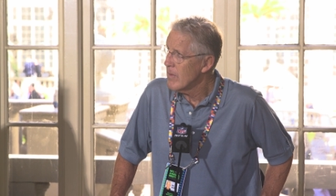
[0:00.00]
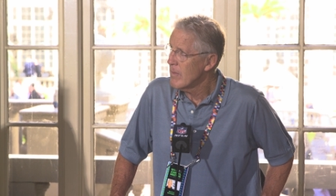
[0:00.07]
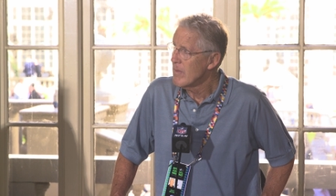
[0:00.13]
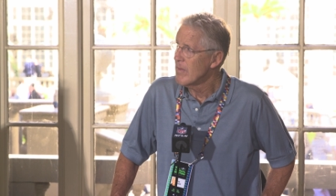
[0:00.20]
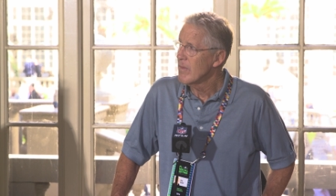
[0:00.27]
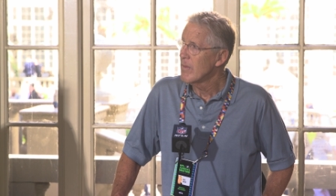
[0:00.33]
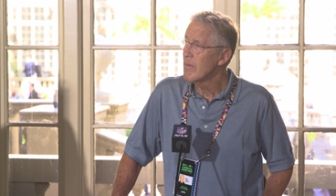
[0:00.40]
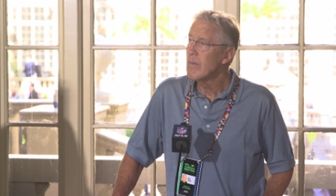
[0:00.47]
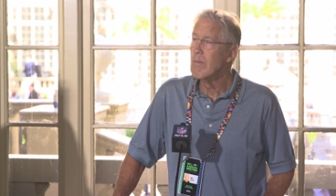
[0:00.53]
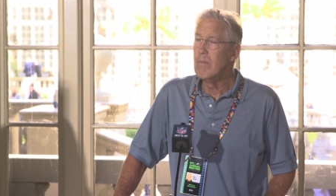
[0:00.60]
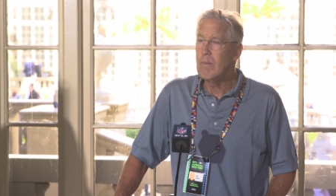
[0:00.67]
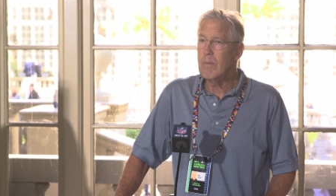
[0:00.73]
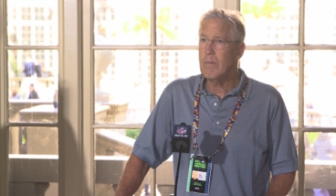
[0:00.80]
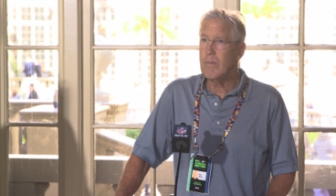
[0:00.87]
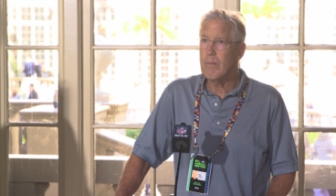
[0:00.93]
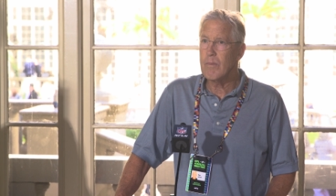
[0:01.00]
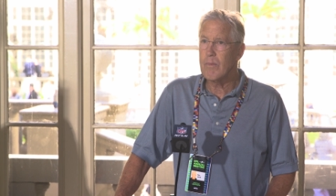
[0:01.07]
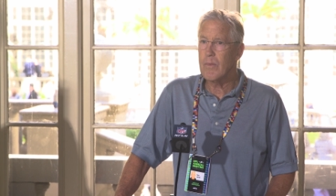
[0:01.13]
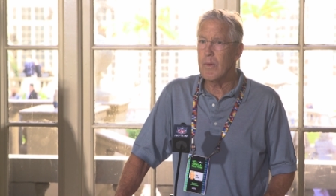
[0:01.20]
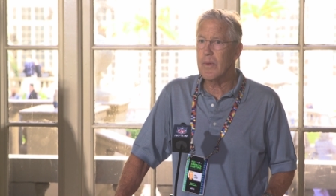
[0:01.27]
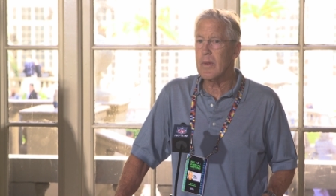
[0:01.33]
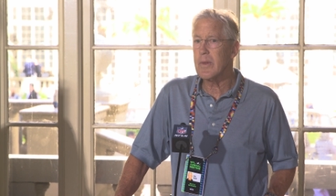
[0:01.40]

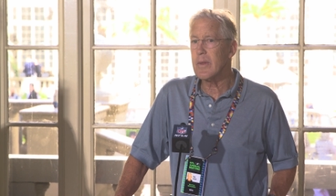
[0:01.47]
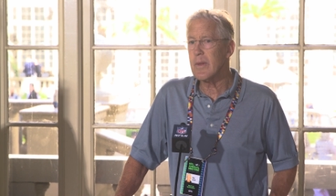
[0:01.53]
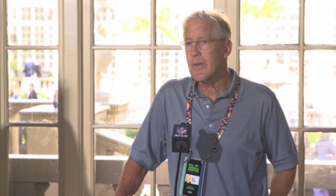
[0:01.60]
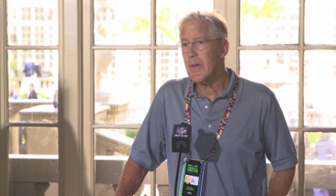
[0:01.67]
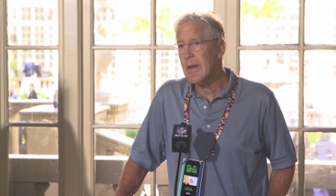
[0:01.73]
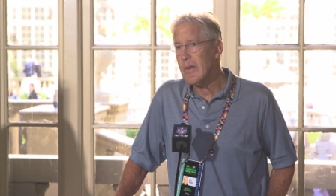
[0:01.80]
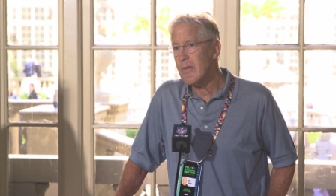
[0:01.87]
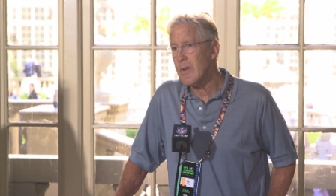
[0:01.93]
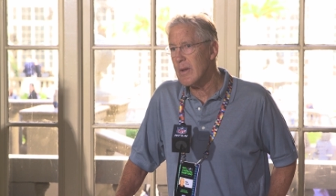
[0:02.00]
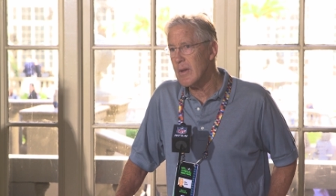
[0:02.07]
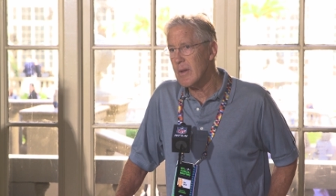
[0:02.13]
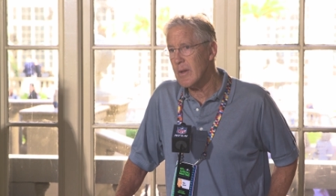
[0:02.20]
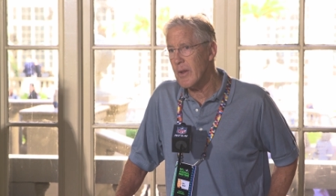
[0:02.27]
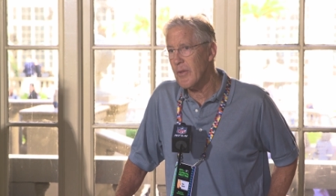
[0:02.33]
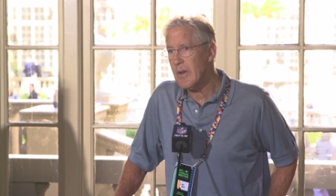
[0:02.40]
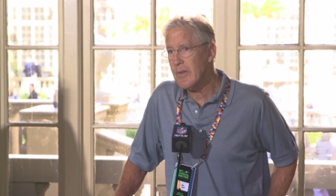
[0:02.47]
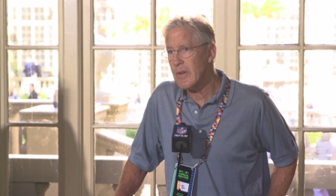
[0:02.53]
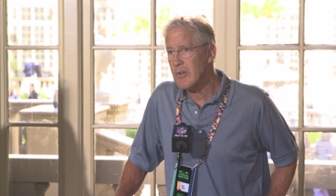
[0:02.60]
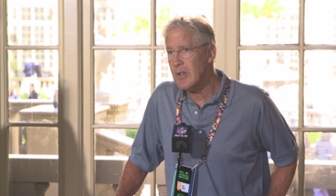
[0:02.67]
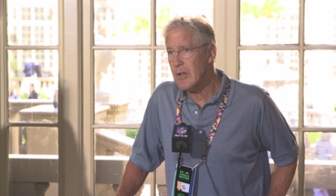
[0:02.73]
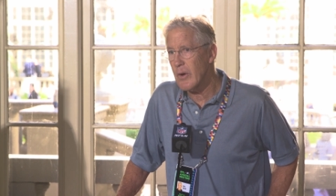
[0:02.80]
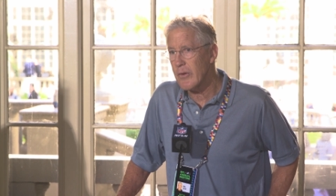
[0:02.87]
And the, the, the things that the things
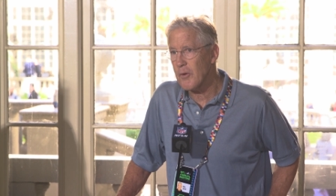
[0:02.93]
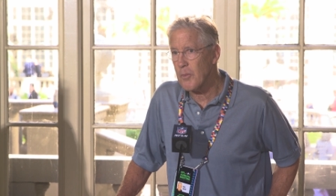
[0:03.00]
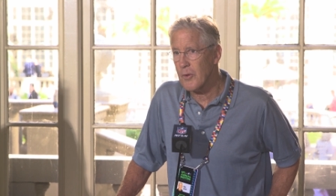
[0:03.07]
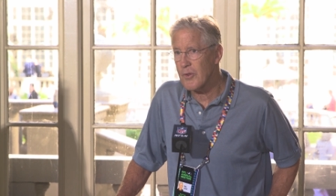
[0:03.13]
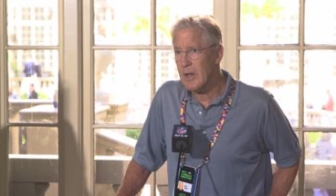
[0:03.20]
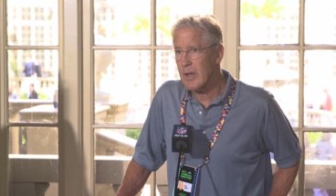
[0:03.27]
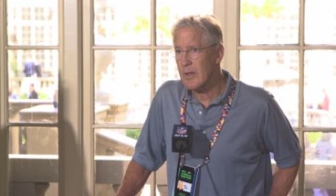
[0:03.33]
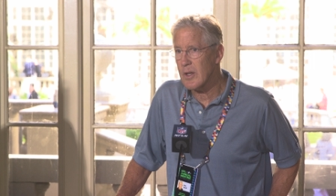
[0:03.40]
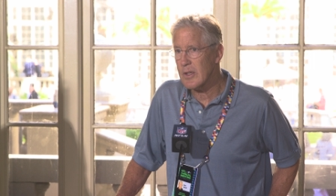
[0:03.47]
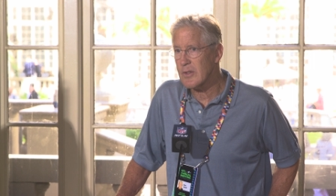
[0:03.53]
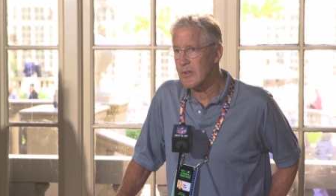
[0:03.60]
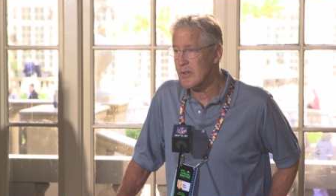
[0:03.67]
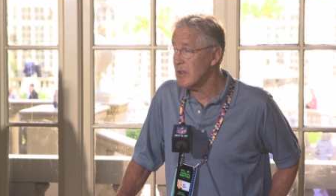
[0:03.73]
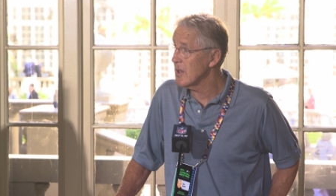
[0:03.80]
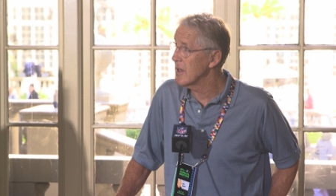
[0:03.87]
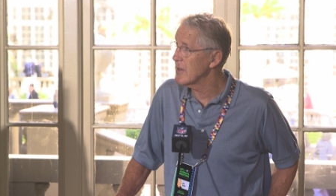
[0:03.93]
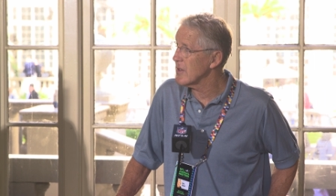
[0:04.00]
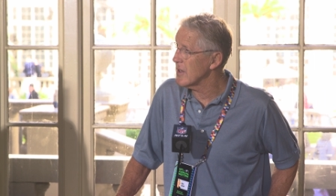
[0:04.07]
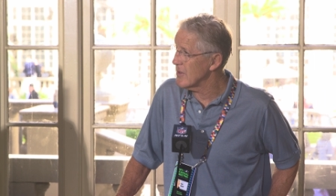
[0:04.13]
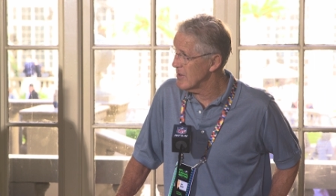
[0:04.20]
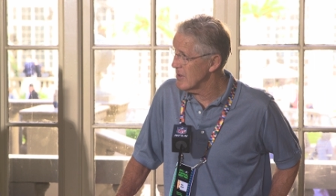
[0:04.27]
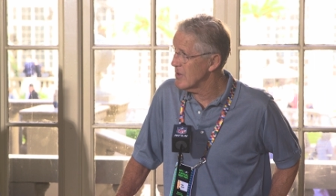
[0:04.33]
that Geno has presented to us is his
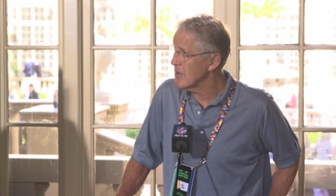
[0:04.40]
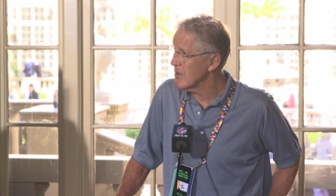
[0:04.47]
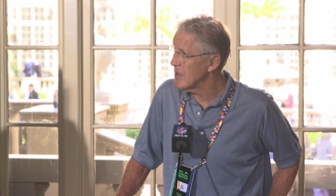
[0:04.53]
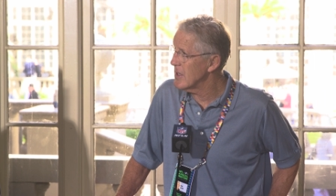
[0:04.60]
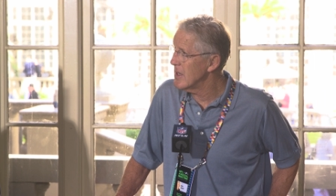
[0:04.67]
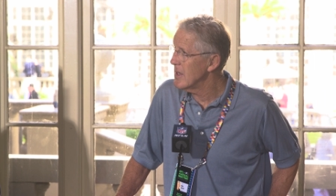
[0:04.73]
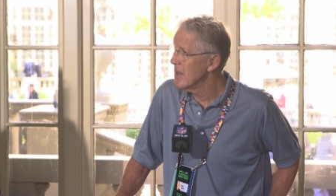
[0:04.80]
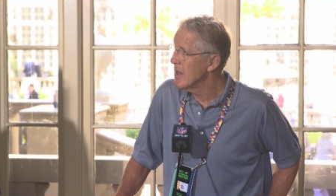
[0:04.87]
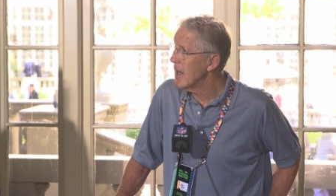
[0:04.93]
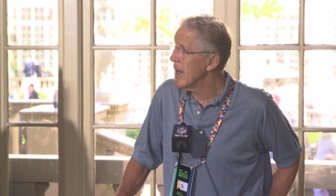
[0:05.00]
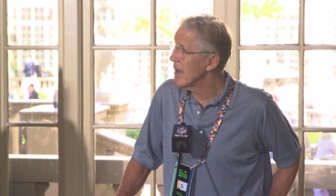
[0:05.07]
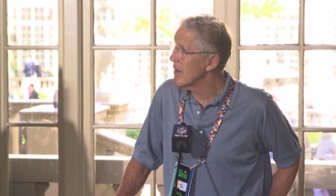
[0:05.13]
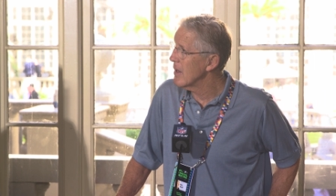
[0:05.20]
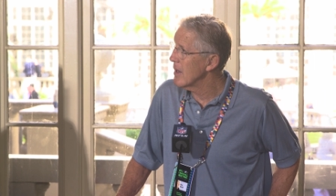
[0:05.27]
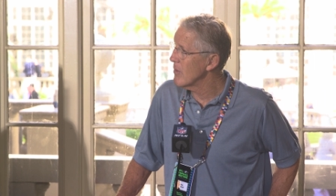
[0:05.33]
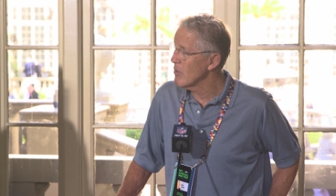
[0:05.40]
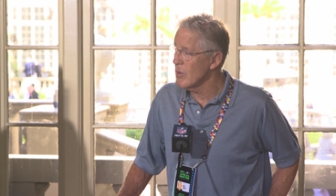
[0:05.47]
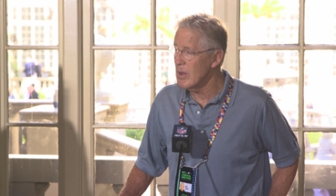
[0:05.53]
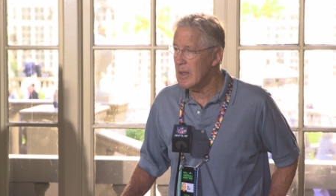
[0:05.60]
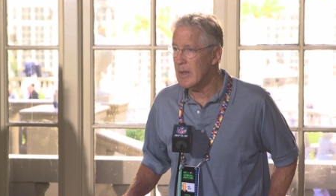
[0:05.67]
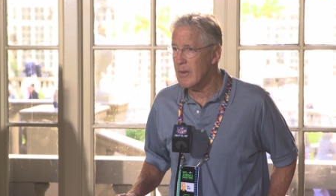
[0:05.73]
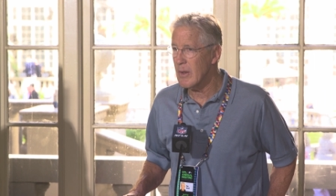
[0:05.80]
consistency and, and
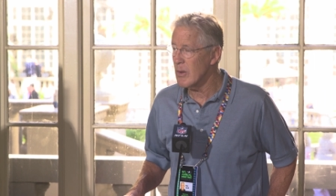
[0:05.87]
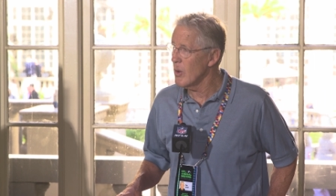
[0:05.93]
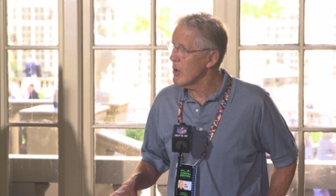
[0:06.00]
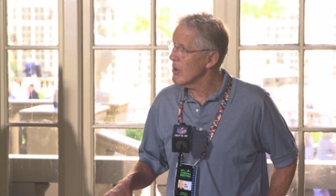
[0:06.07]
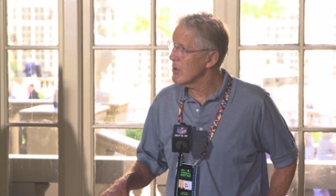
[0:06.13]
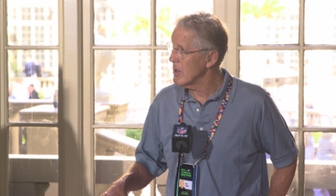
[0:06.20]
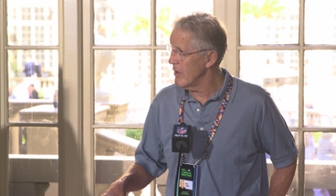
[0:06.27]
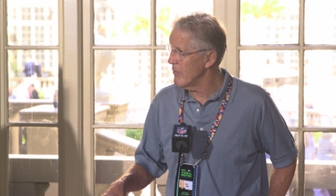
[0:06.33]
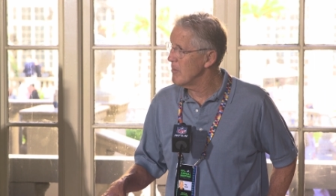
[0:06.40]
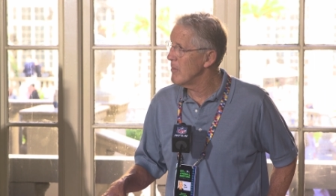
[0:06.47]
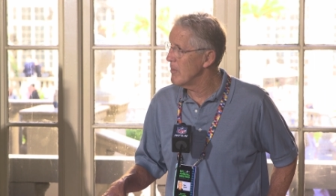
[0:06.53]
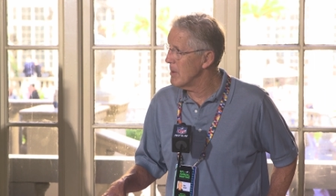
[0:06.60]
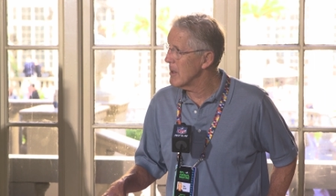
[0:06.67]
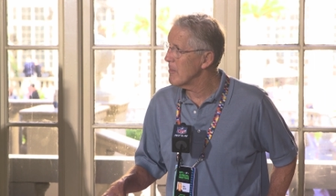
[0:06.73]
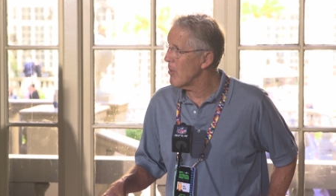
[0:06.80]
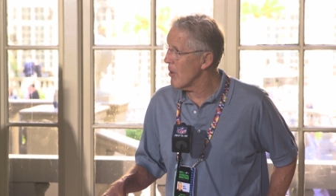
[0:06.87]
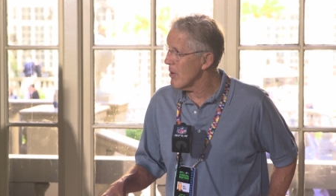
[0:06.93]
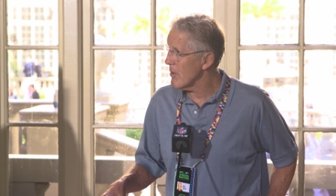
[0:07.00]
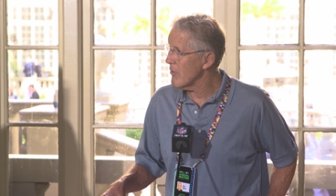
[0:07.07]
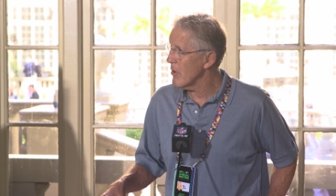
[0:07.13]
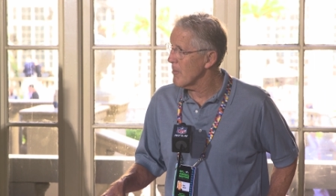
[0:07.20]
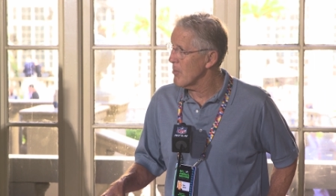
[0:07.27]
really the loyalty of being
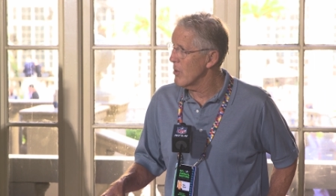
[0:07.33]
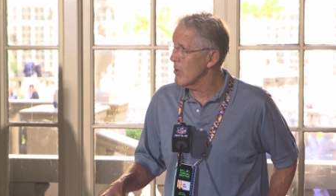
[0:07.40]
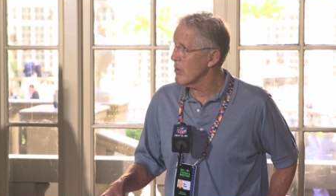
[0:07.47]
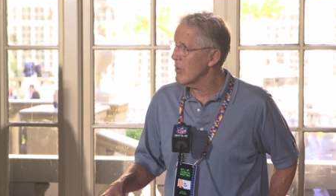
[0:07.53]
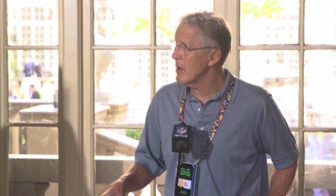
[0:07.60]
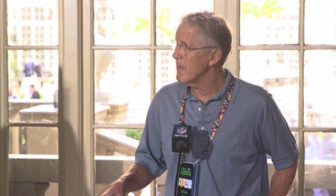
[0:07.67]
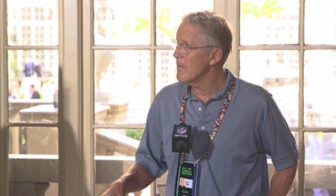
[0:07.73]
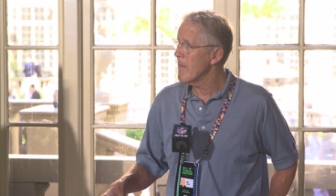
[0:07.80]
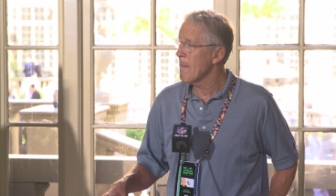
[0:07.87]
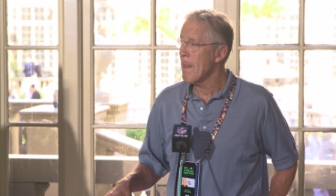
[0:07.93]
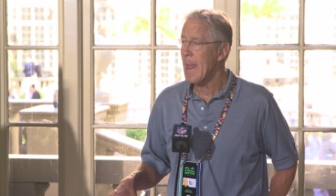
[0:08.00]
part of our program.